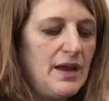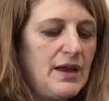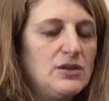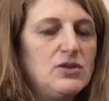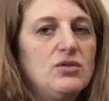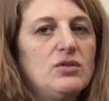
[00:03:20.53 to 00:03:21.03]

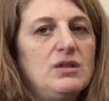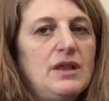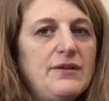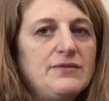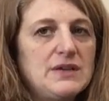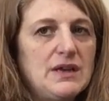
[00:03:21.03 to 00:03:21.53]
and your
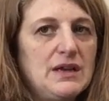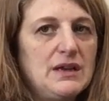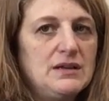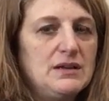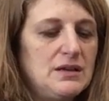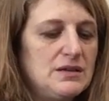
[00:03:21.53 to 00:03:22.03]
left
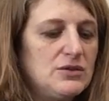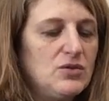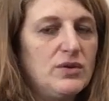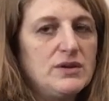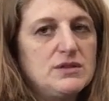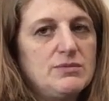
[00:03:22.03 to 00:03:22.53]
hand is
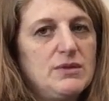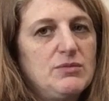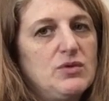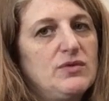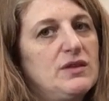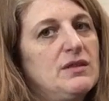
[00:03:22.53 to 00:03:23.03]
going to be
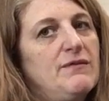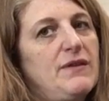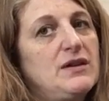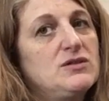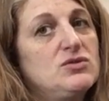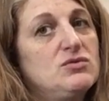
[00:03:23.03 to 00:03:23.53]
moving the
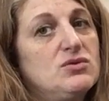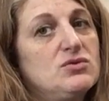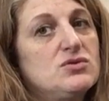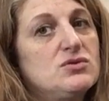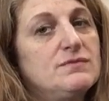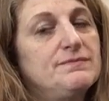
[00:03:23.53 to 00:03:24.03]
fine
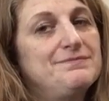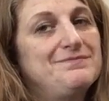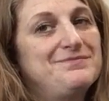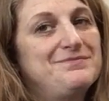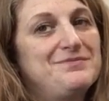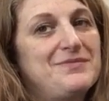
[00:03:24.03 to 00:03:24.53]
tuners.
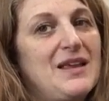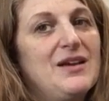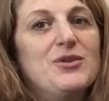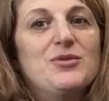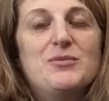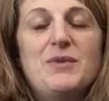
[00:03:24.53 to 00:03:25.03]

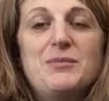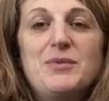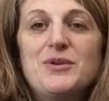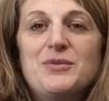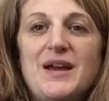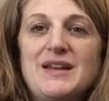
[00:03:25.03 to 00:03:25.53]

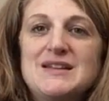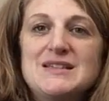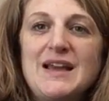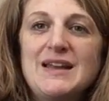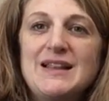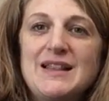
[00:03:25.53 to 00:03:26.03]
Remember, righty-tighty,